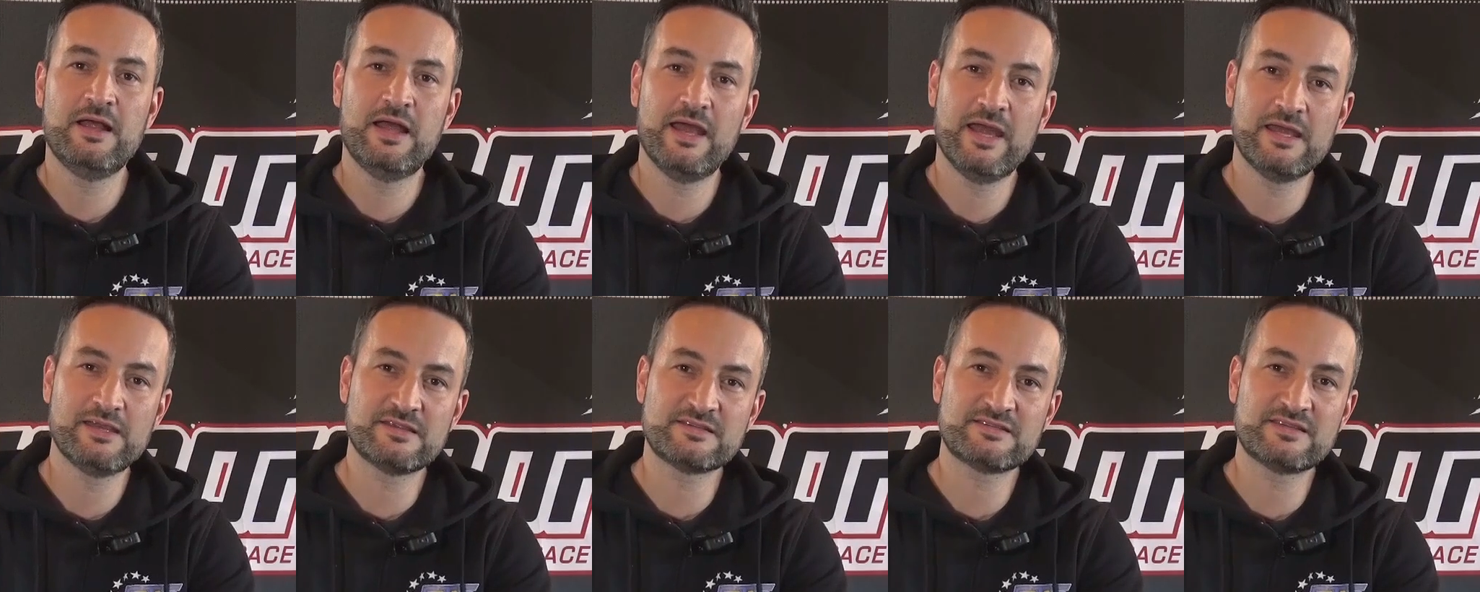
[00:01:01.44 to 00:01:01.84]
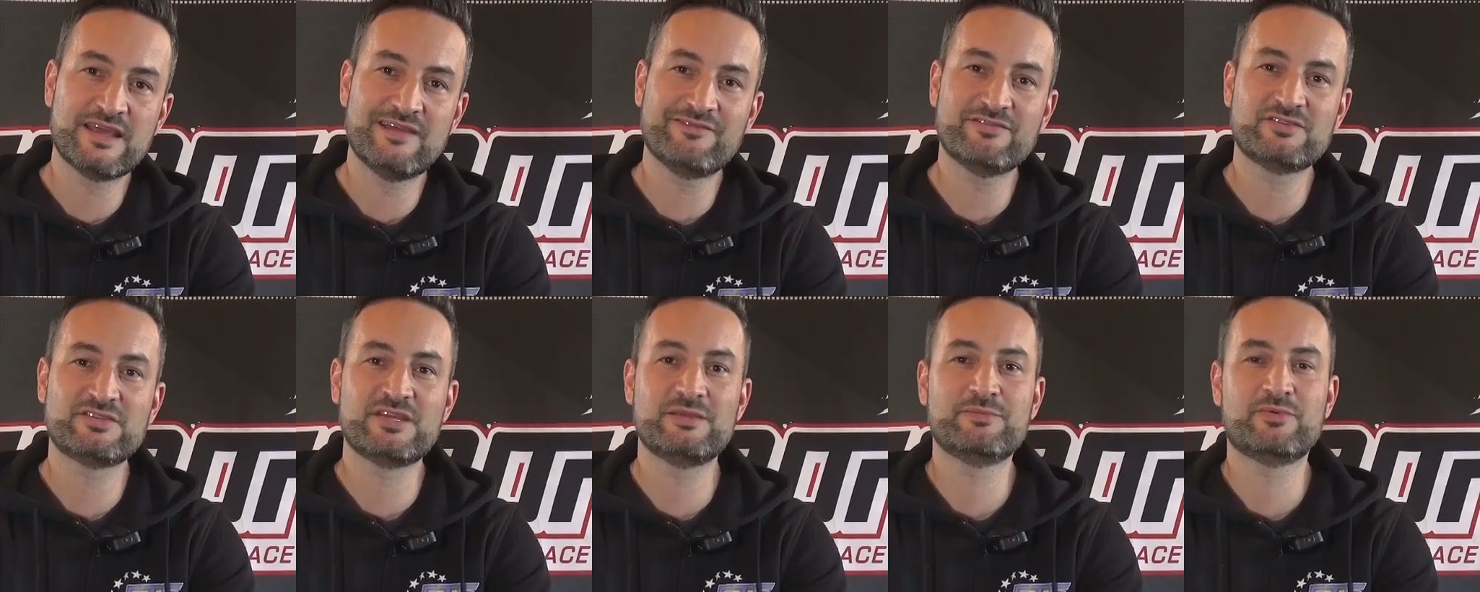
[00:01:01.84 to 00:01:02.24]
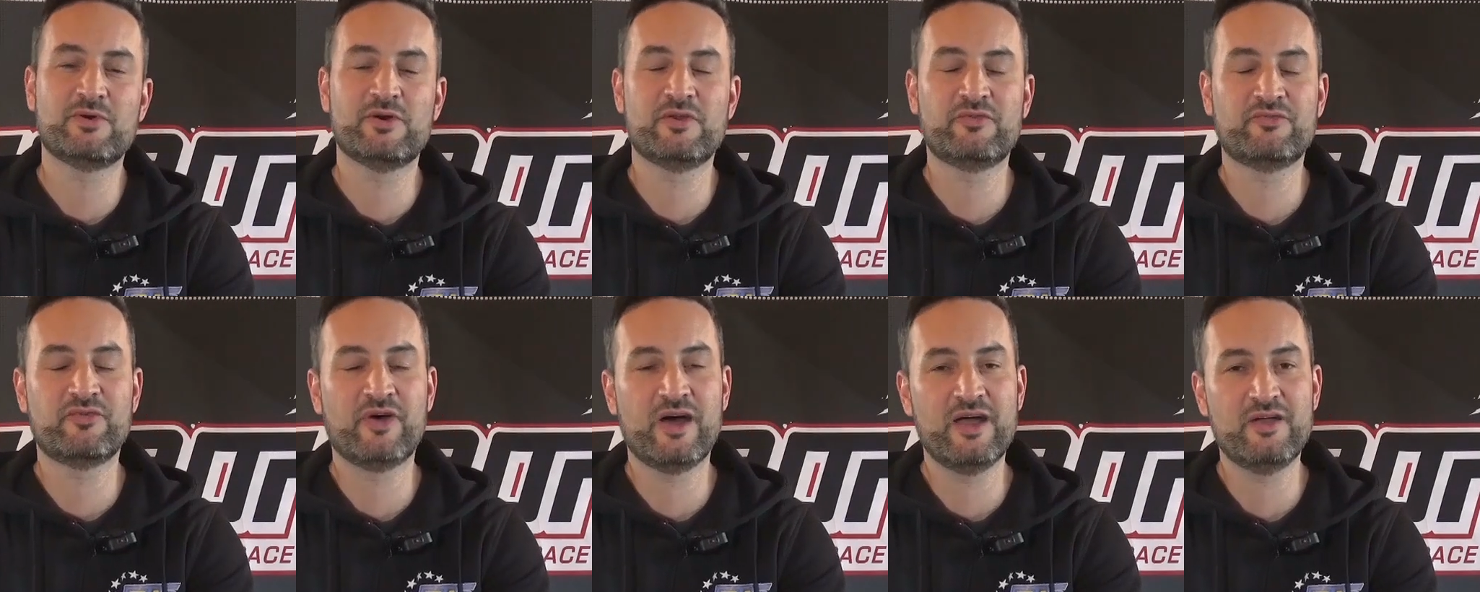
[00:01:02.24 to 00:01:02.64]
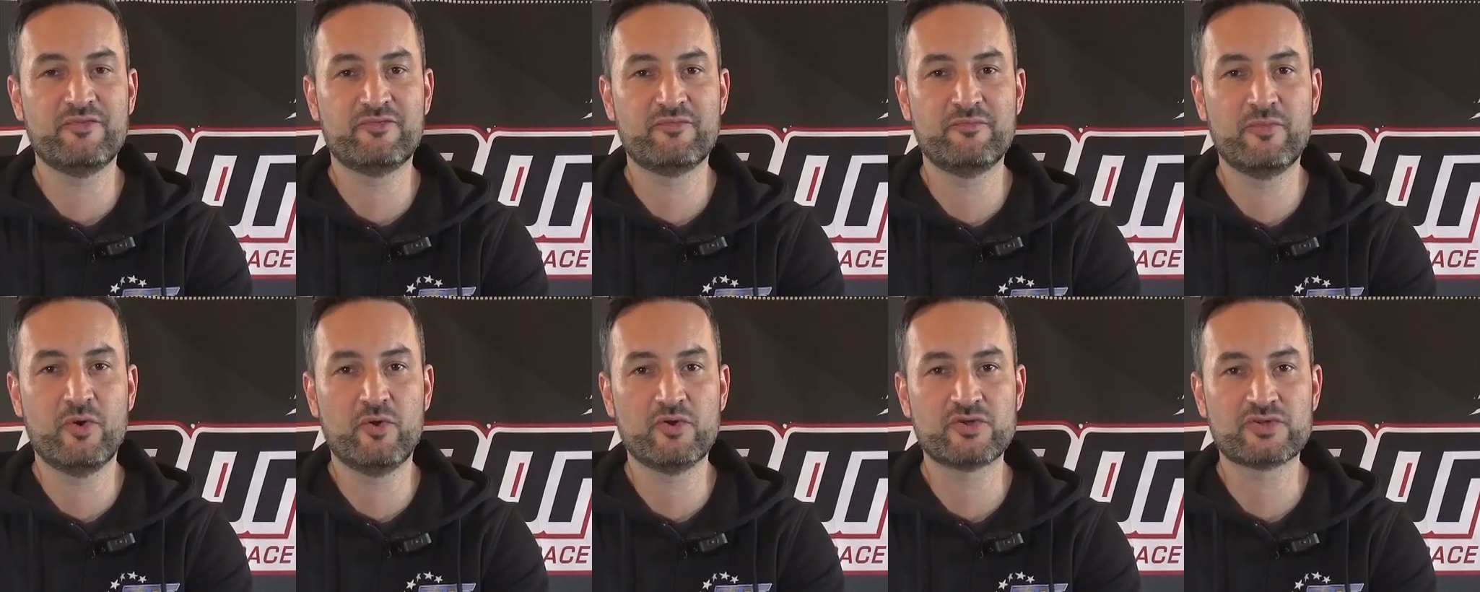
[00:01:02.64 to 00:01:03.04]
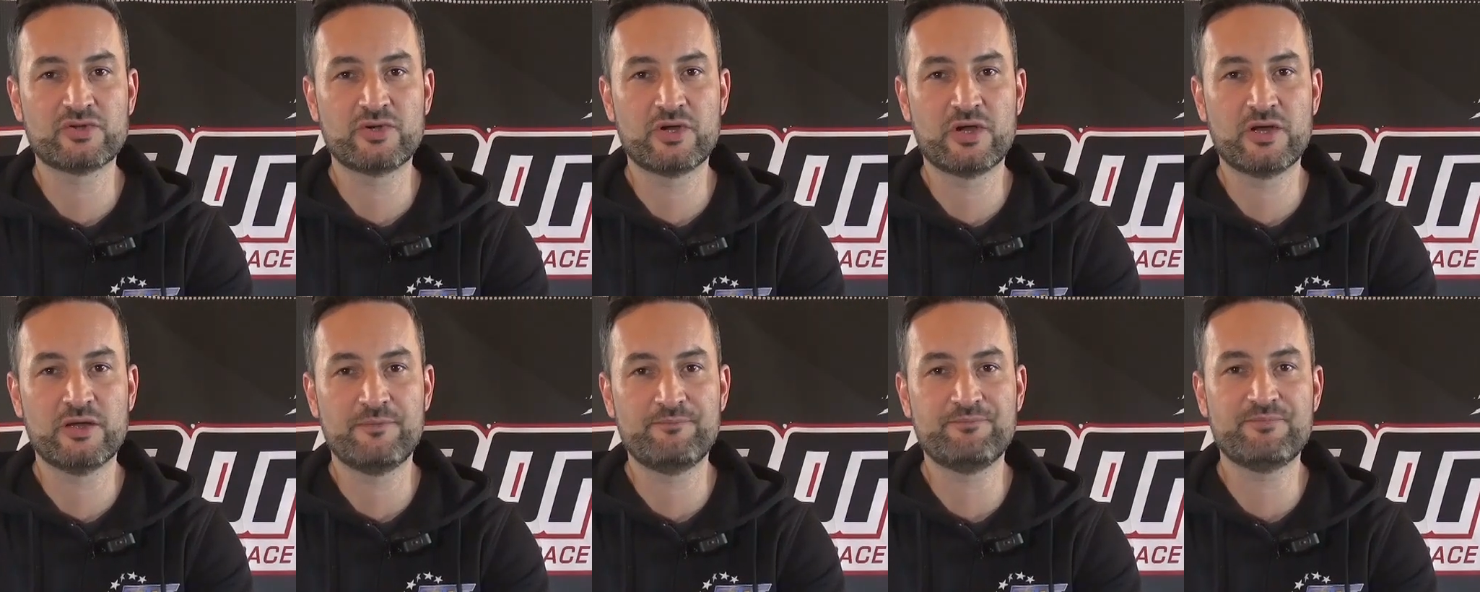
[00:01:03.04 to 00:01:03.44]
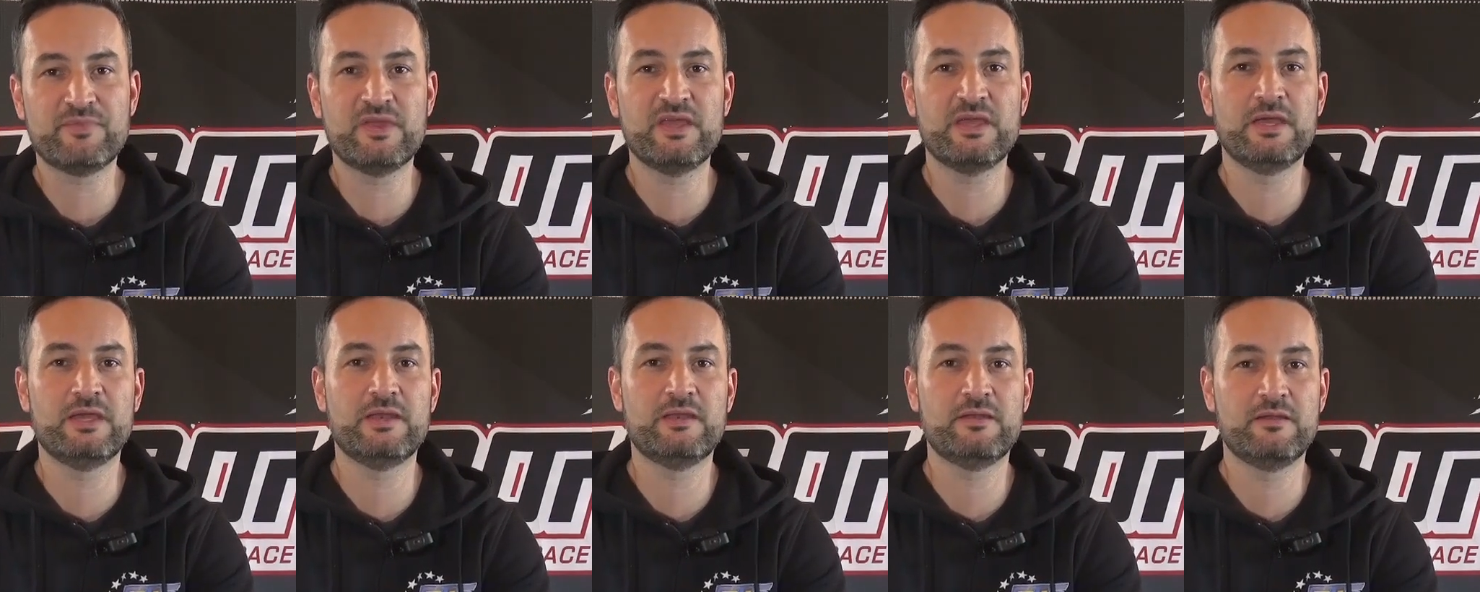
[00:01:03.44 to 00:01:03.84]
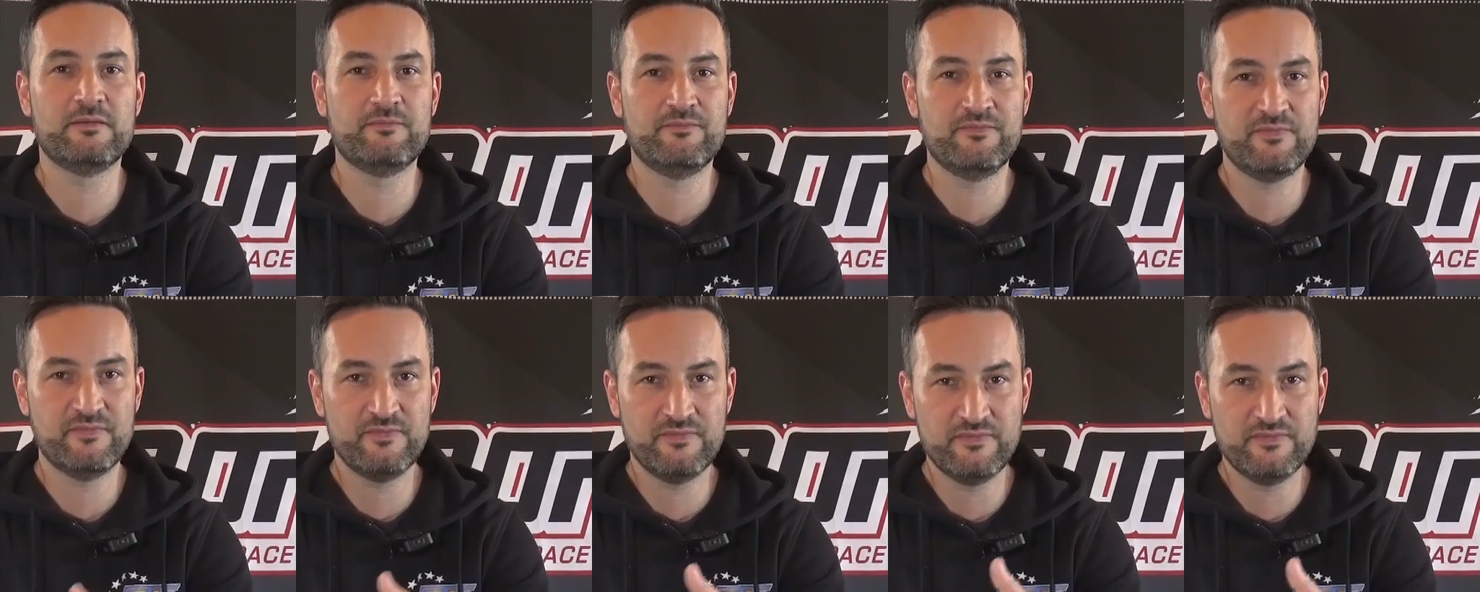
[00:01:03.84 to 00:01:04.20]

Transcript: and a 17.5 motor in